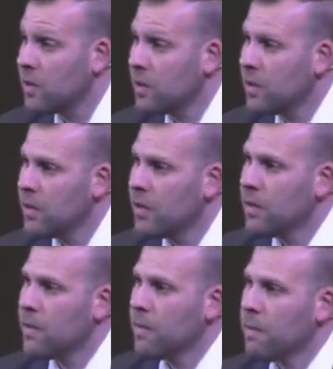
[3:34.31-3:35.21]

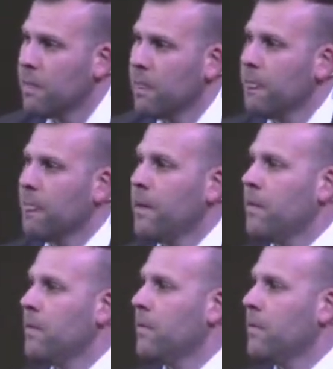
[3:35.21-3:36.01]
(no one is talking)